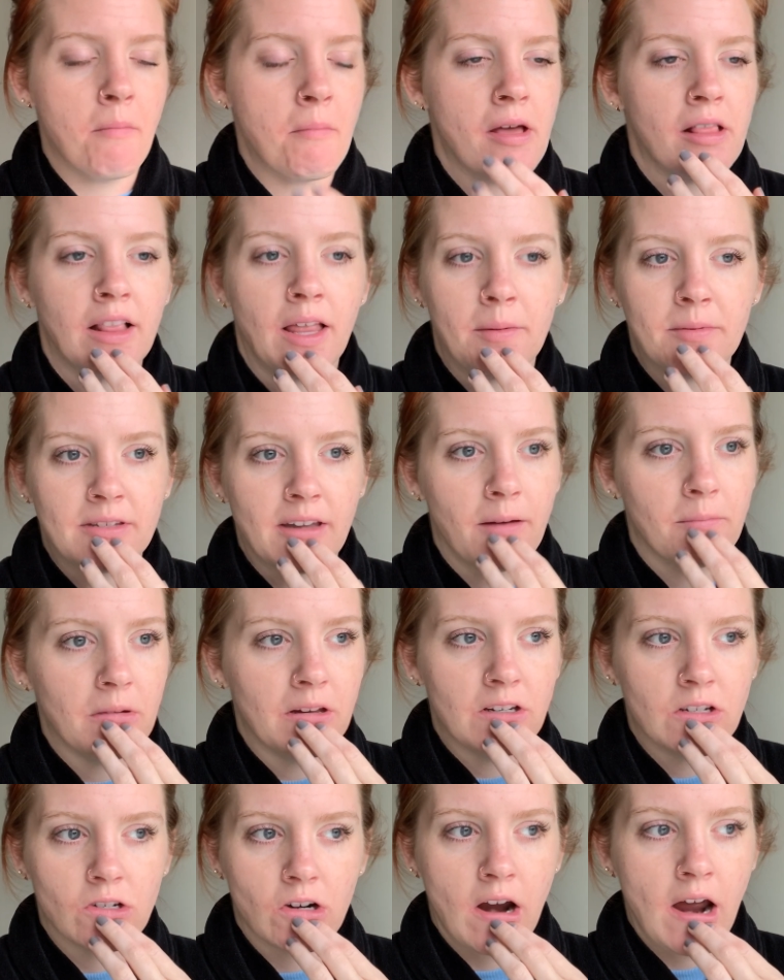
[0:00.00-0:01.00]
My lips have
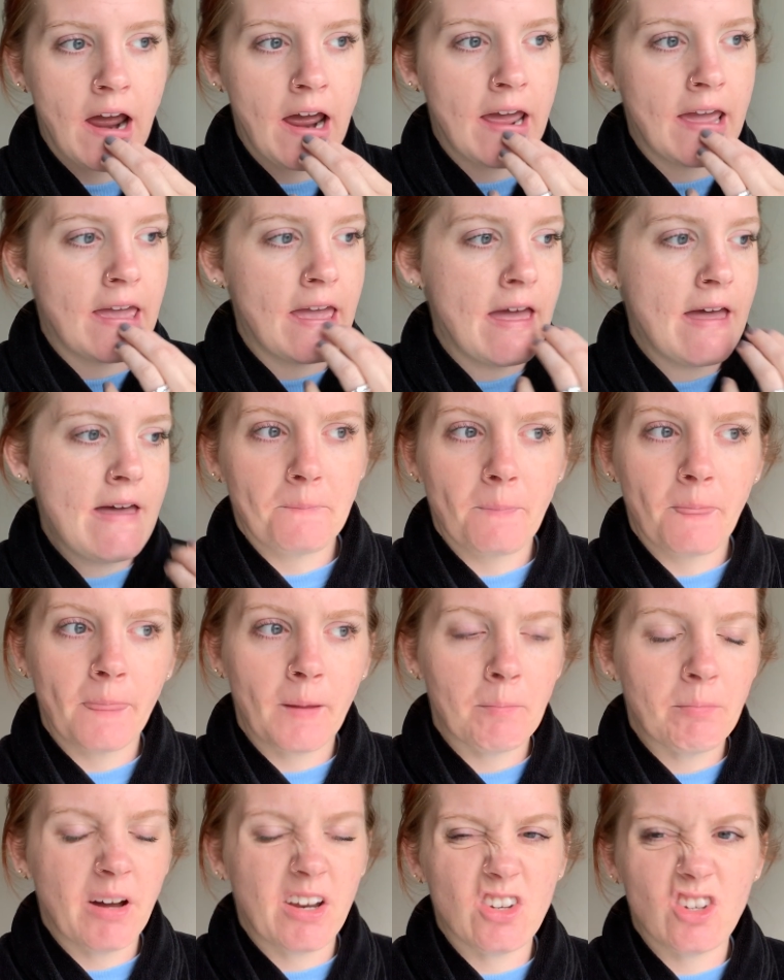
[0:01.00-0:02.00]
been dry,
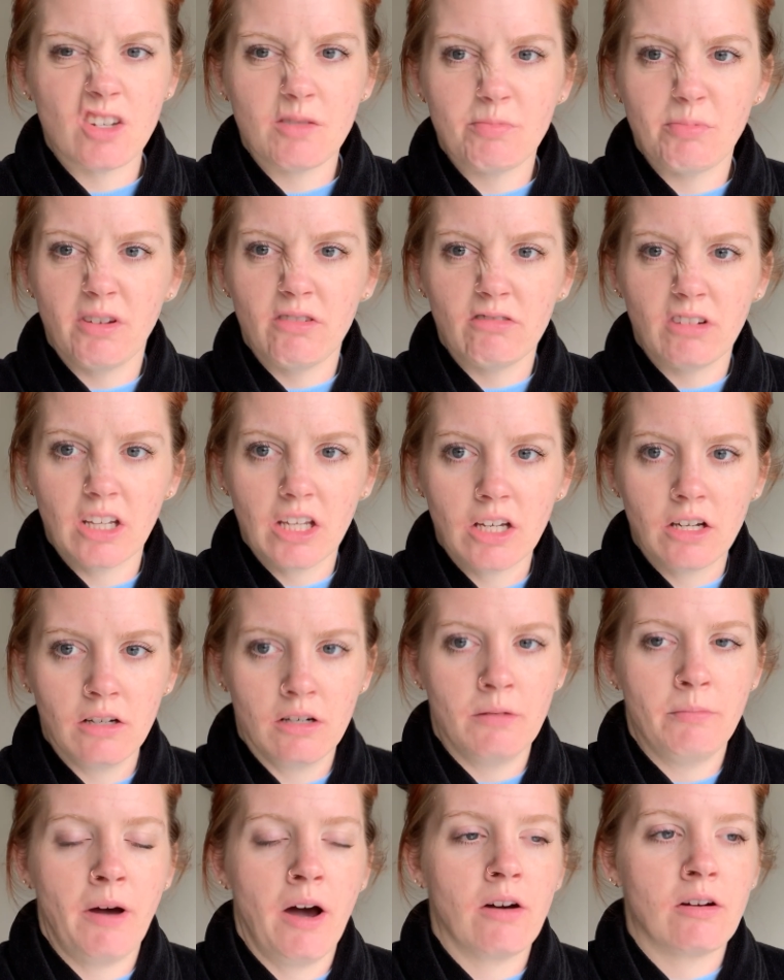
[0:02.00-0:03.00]
but just been really good
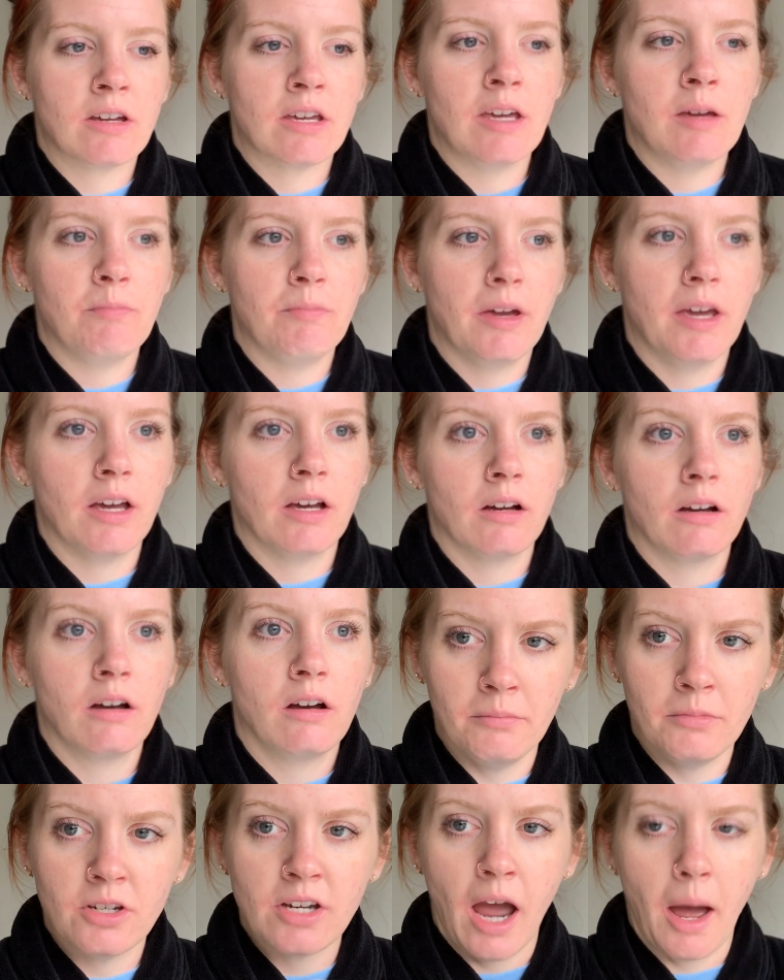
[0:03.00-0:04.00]
about keeping
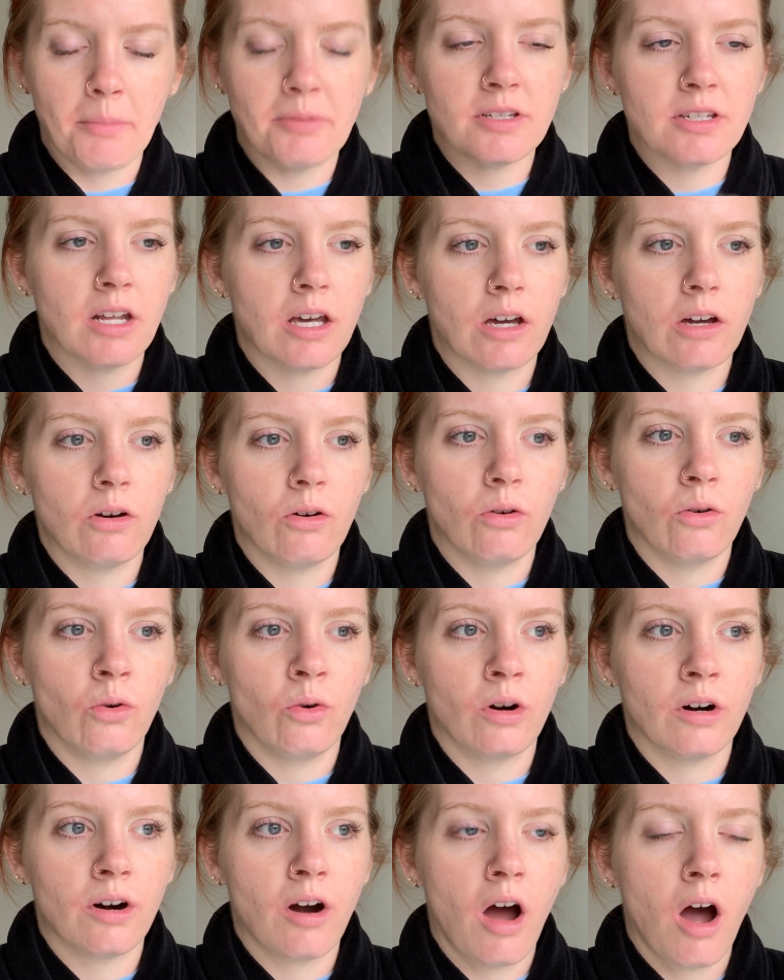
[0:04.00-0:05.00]
chapstick
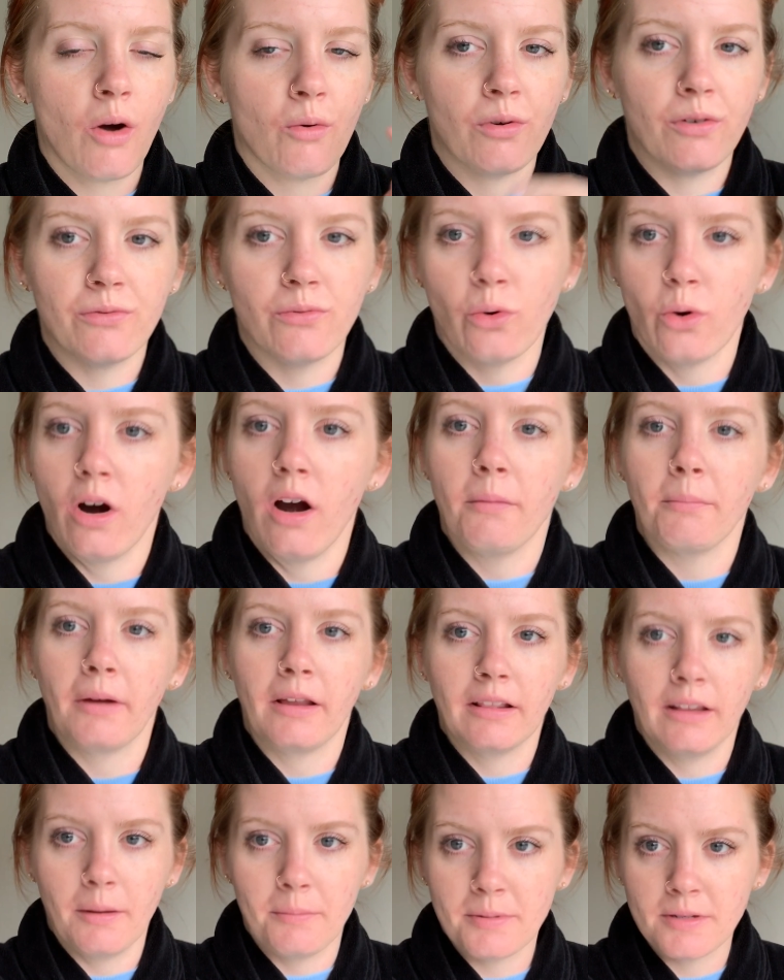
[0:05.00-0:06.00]
or Aquaphor on my
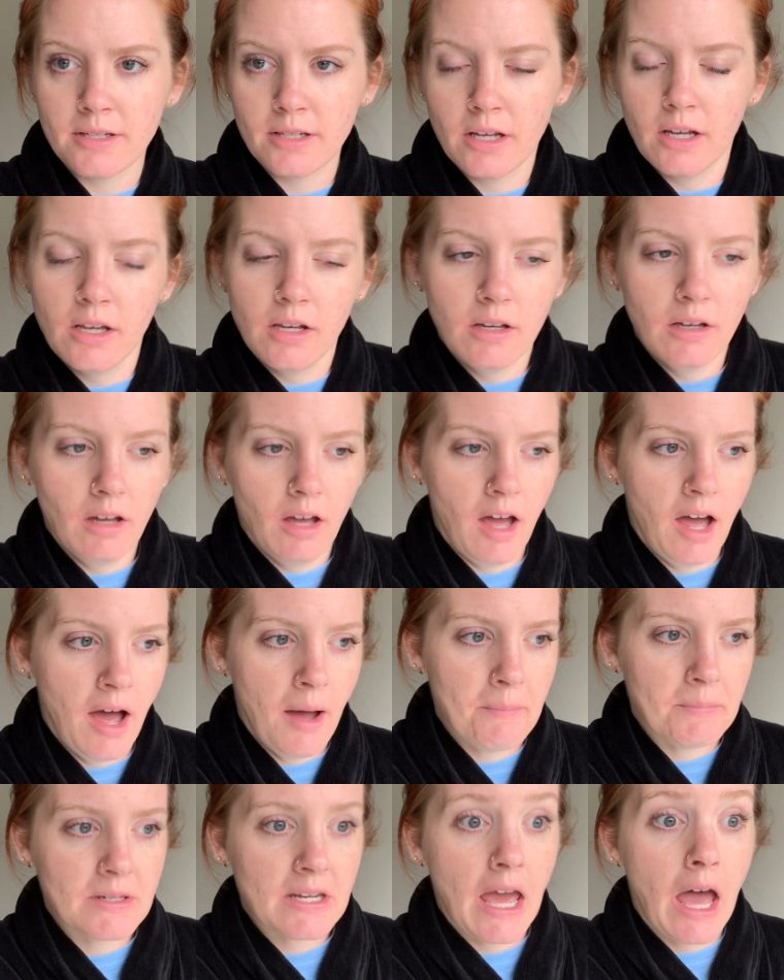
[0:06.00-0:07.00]
lips
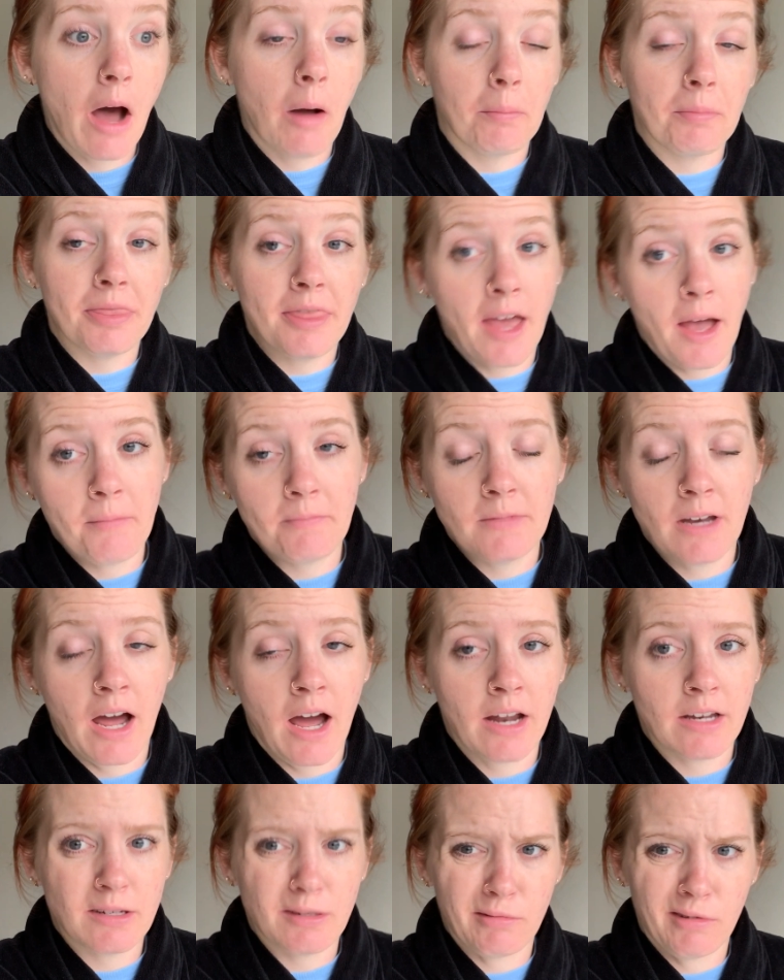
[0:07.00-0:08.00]
to help them
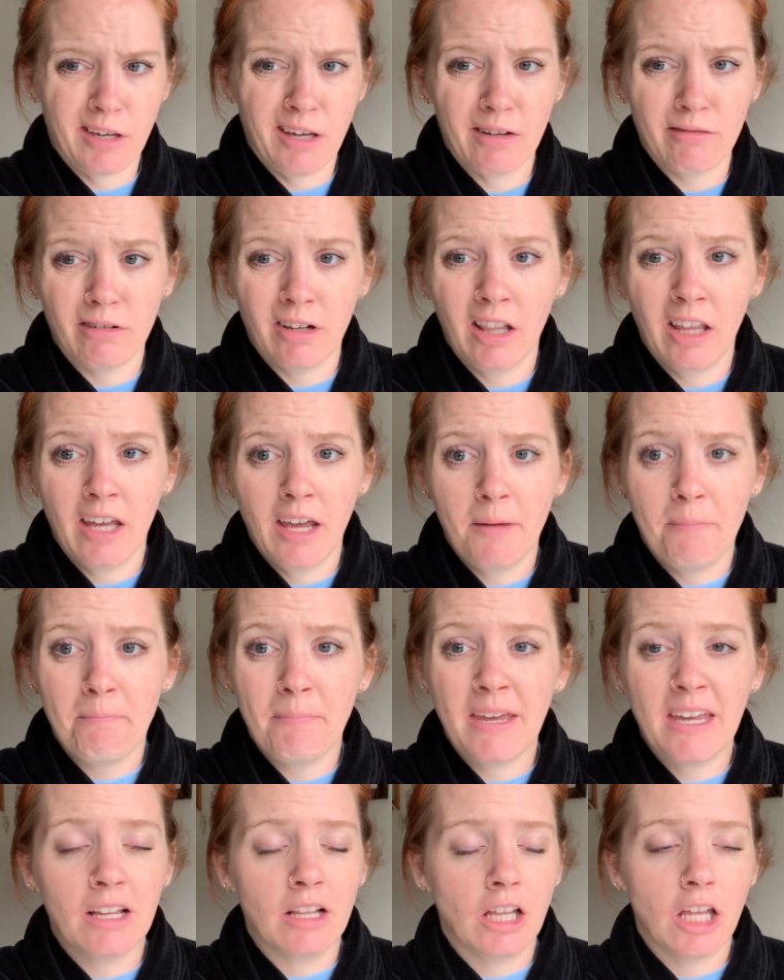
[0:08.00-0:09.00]
not get really
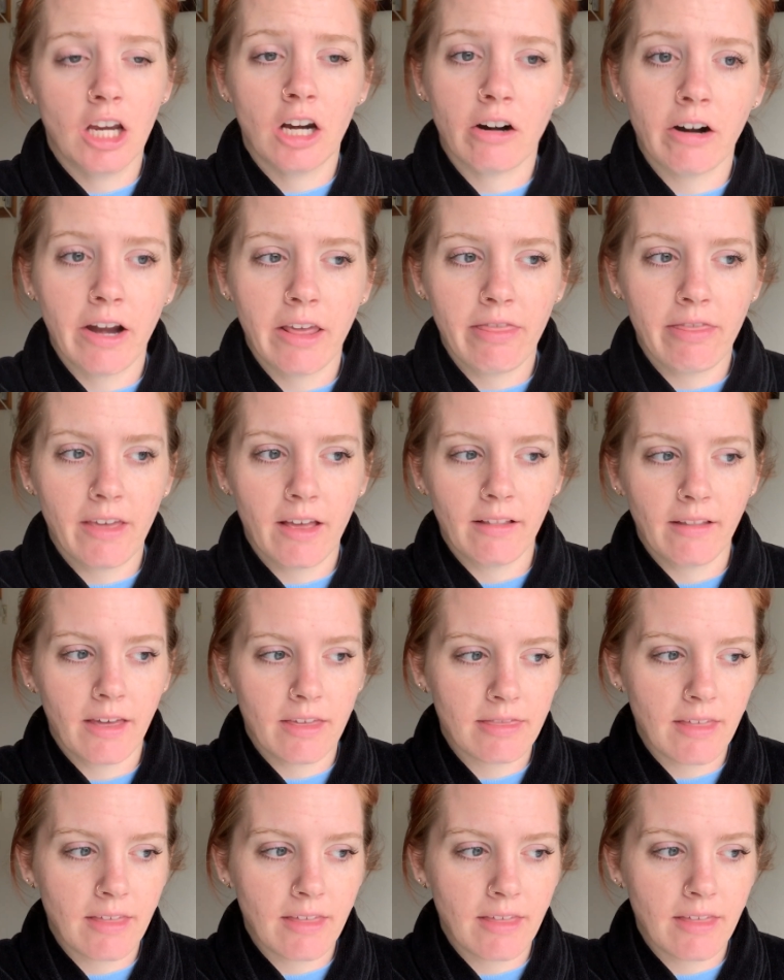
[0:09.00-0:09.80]
peely or anything like